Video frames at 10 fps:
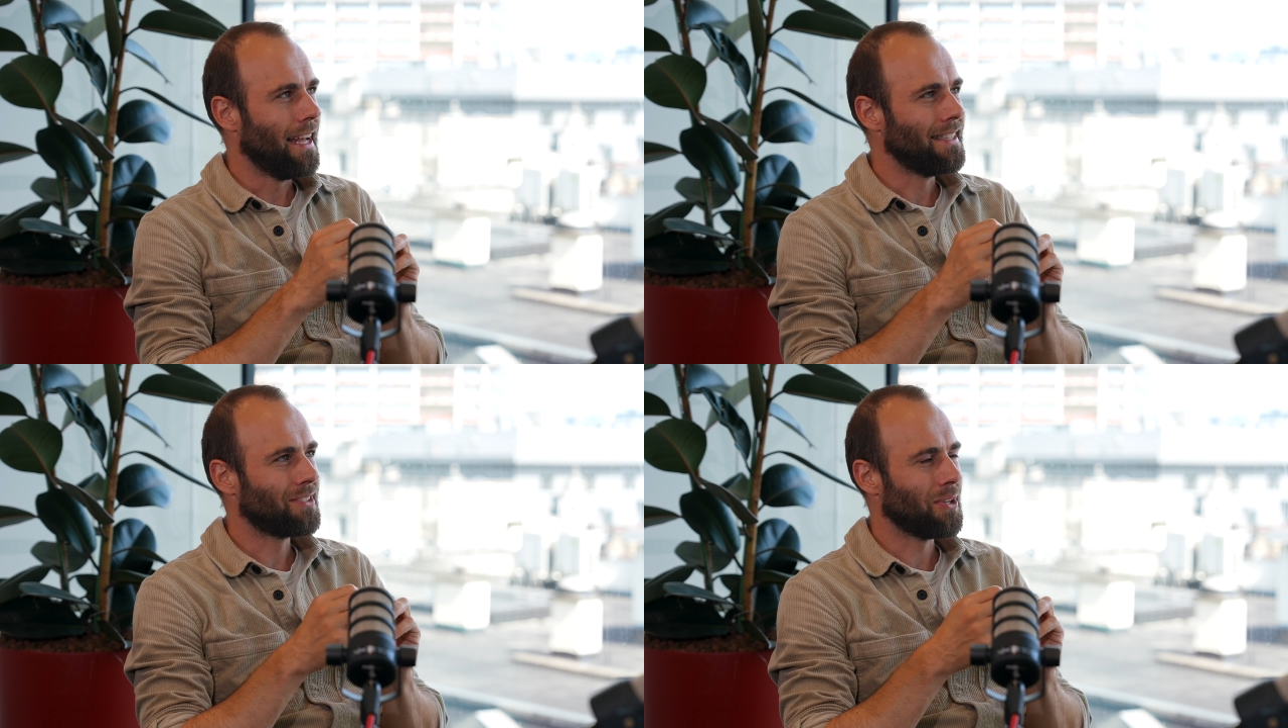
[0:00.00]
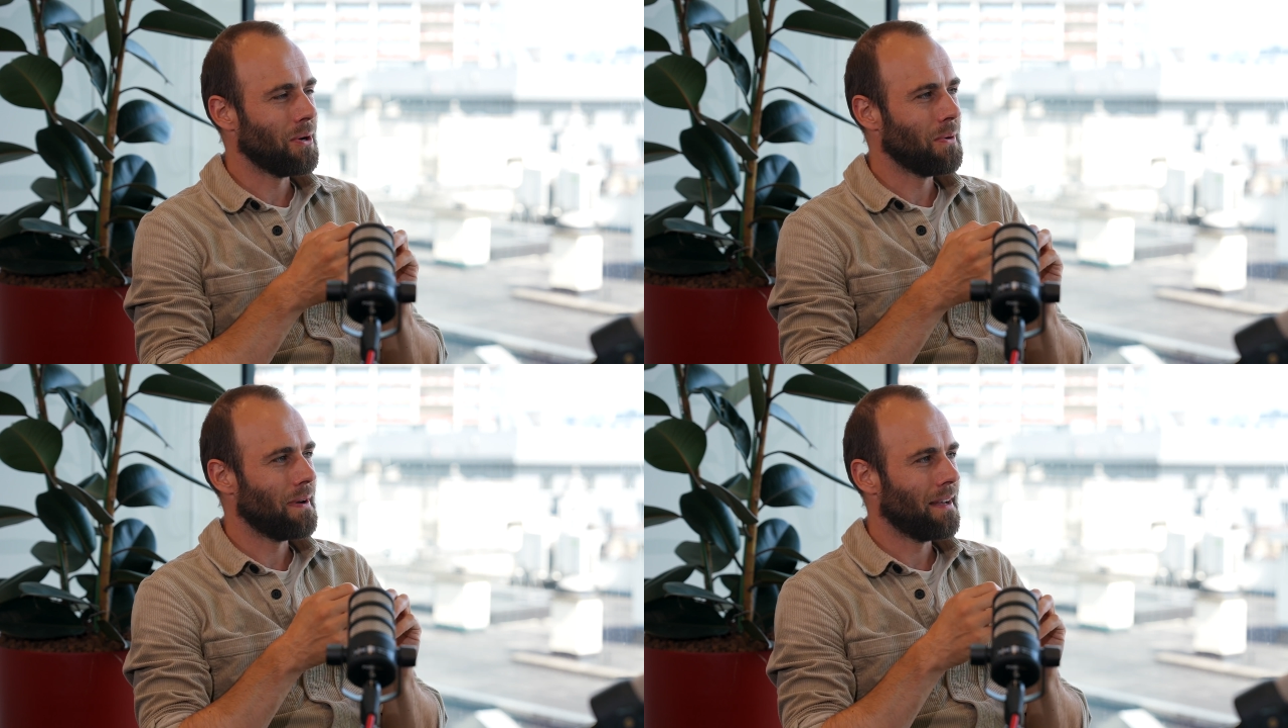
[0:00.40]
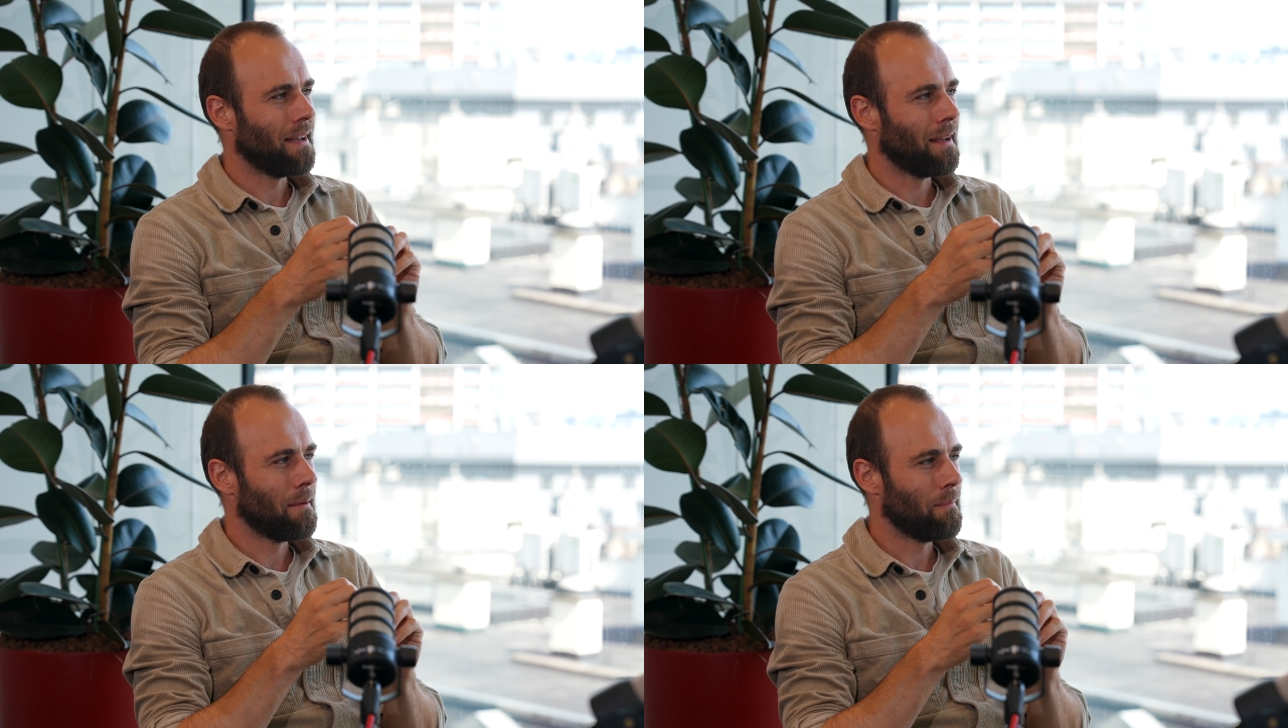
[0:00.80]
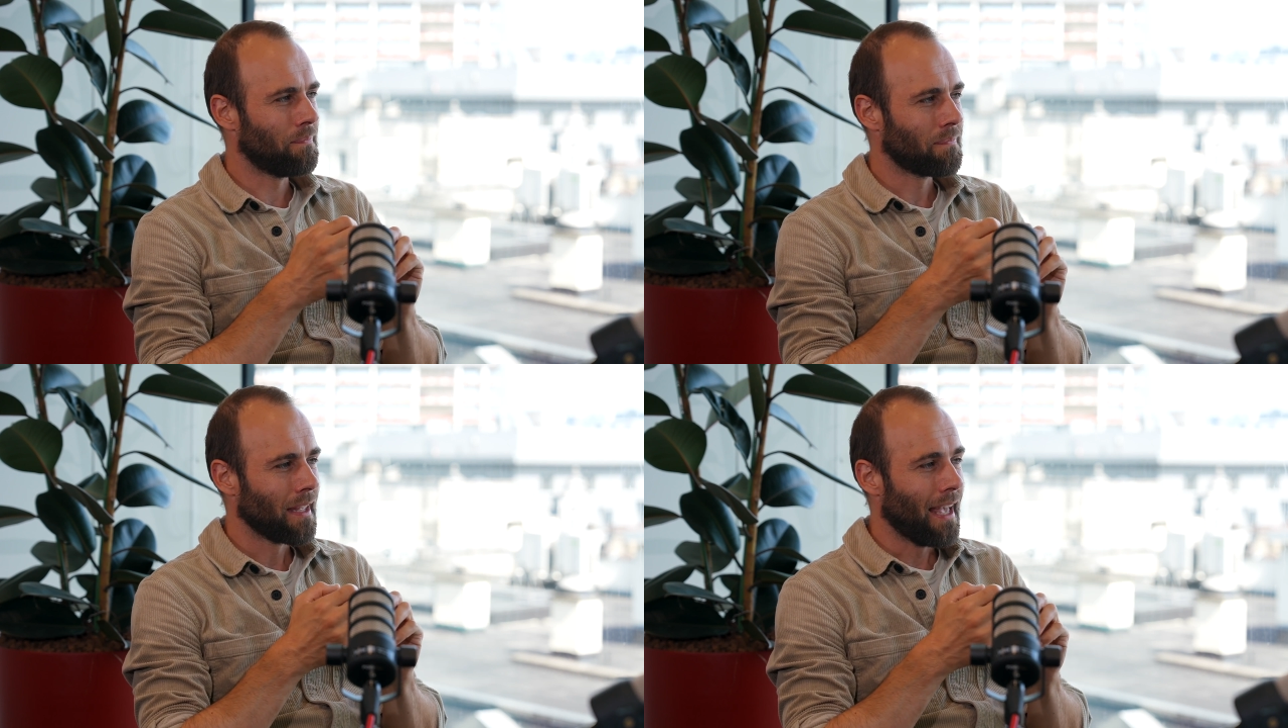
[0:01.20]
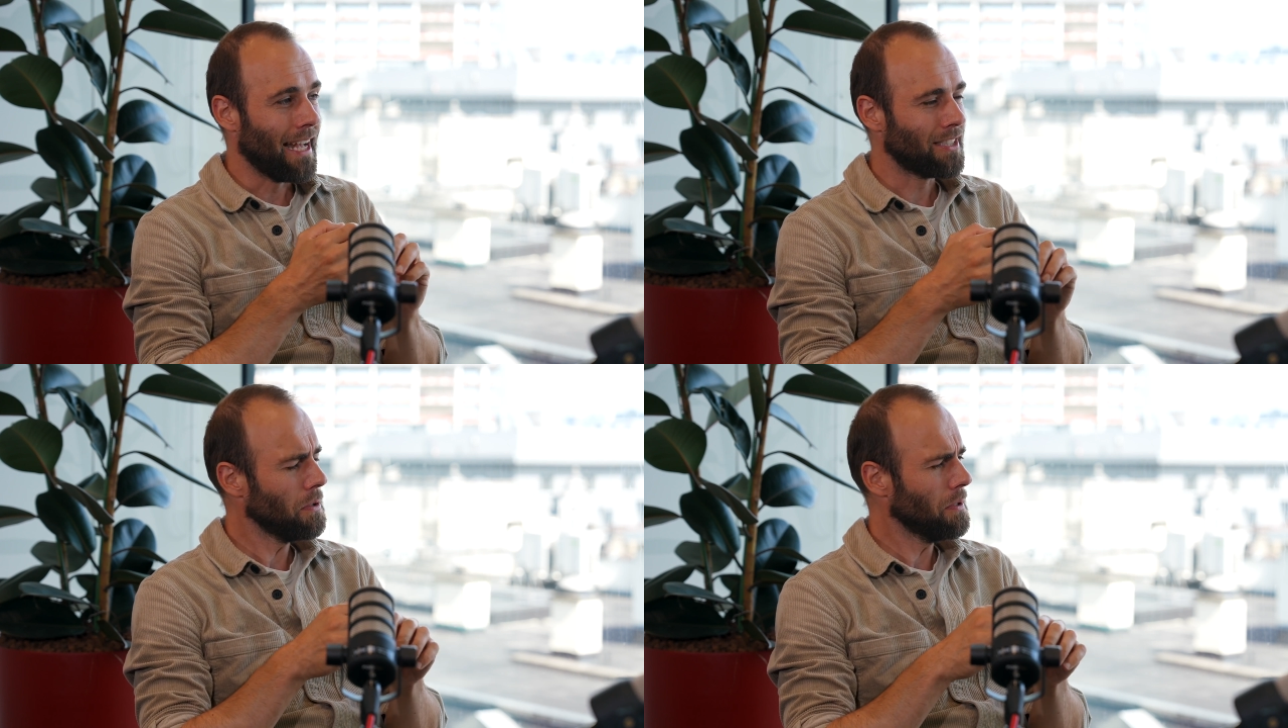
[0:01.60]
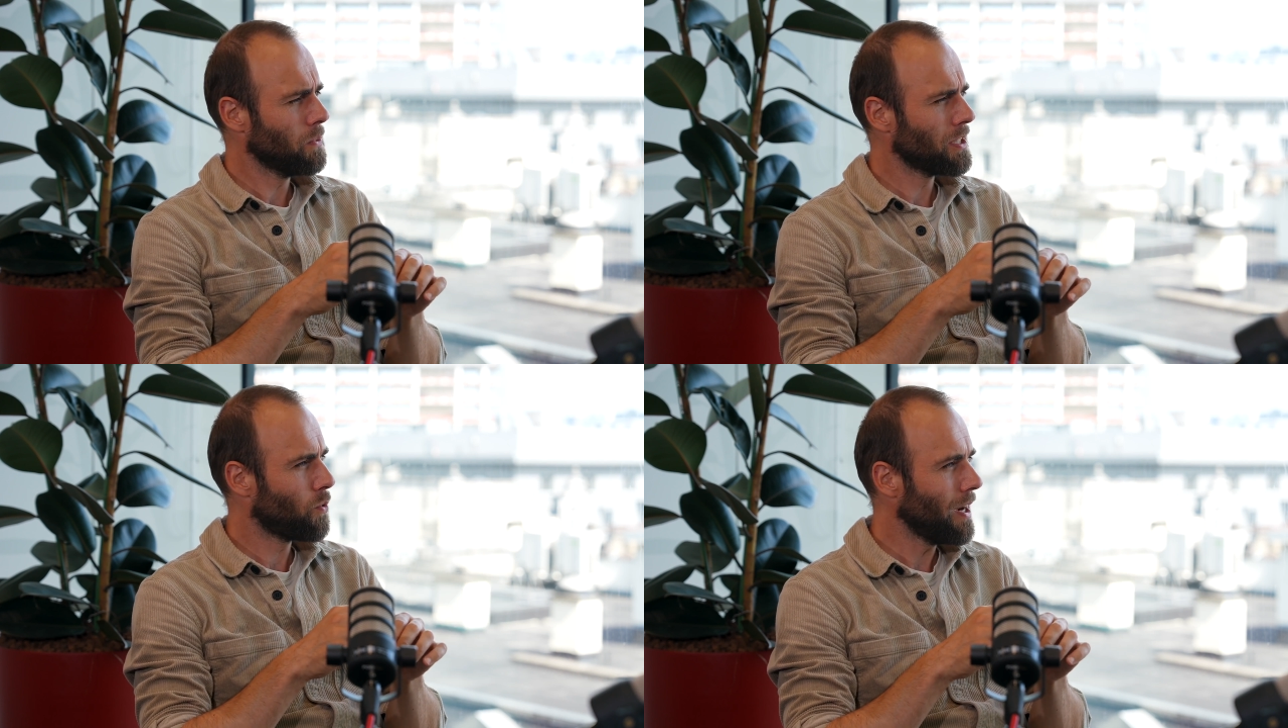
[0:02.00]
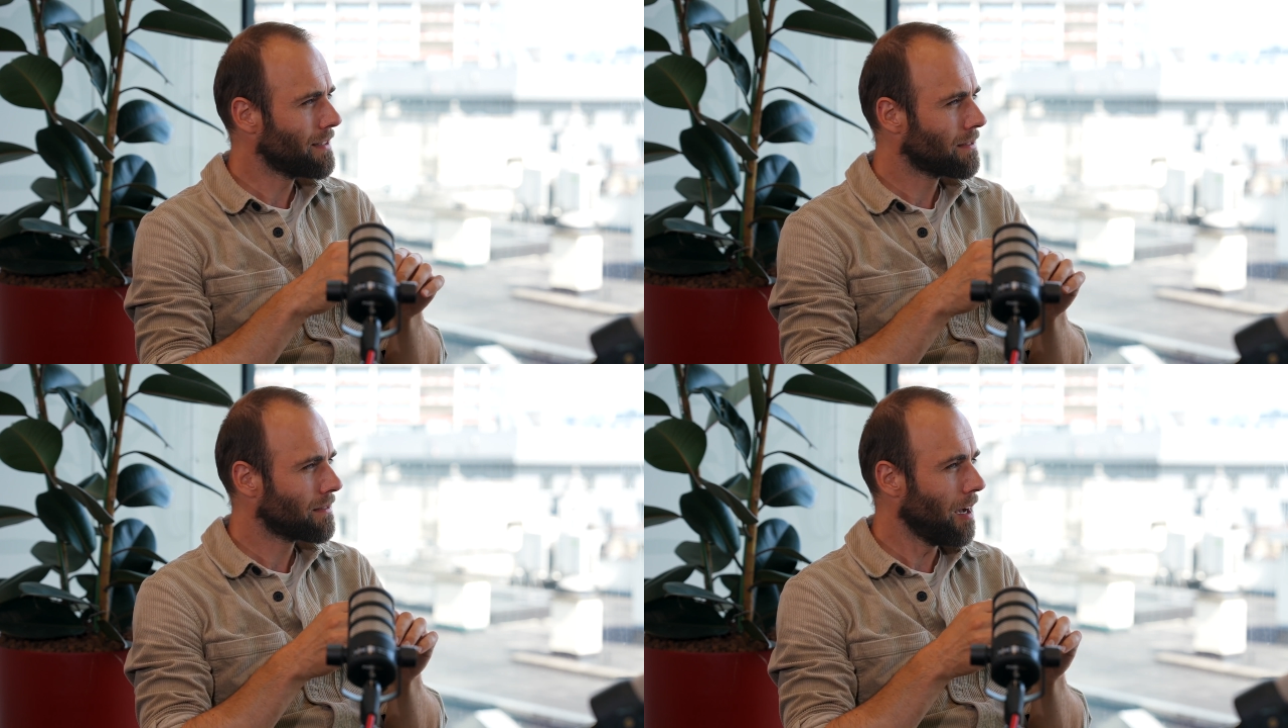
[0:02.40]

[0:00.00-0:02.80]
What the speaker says: And so it was quite